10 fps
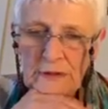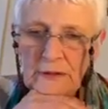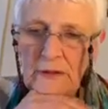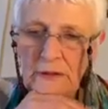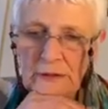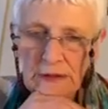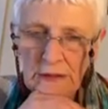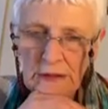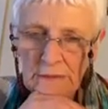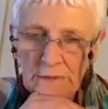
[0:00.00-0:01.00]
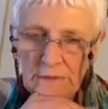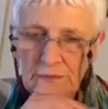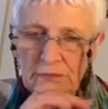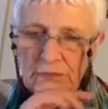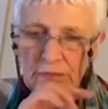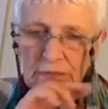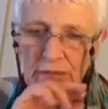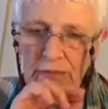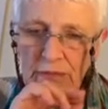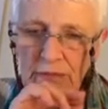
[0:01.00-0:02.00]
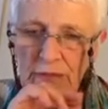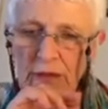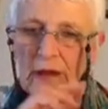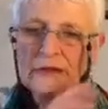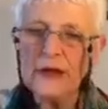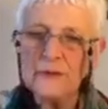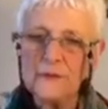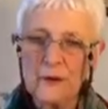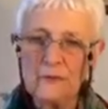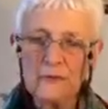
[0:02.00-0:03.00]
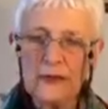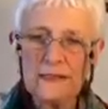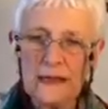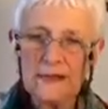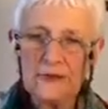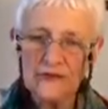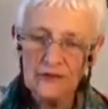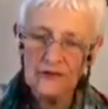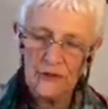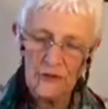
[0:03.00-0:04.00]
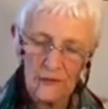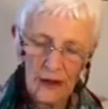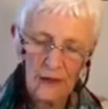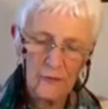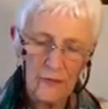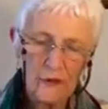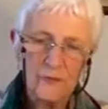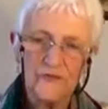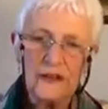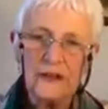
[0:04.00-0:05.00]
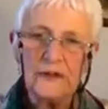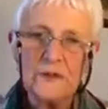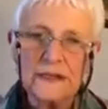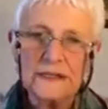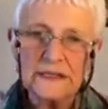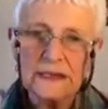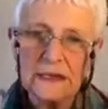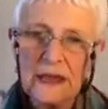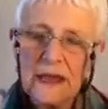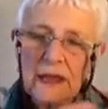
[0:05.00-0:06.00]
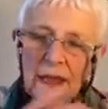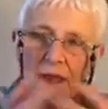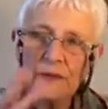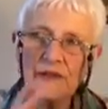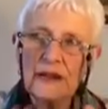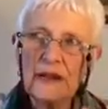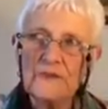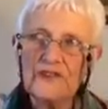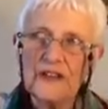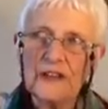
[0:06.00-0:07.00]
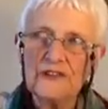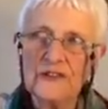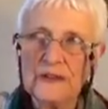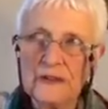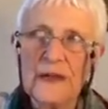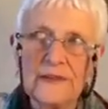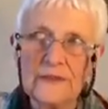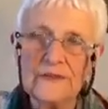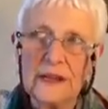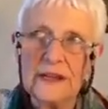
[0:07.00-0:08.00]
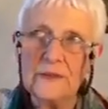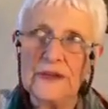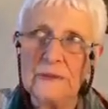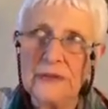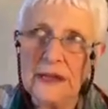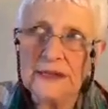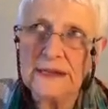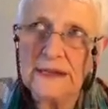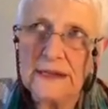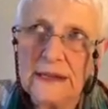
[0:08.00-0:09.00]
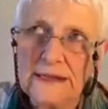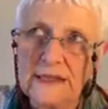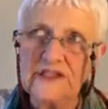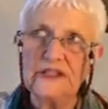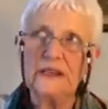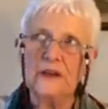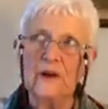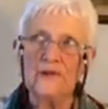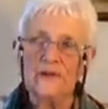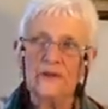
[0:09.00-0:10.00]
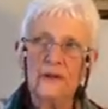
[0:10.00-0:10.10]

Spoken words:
Okay. Yeah, that would probably make sense, because I would really want, it was a life-changing, that's really what I'm getting, is that she lost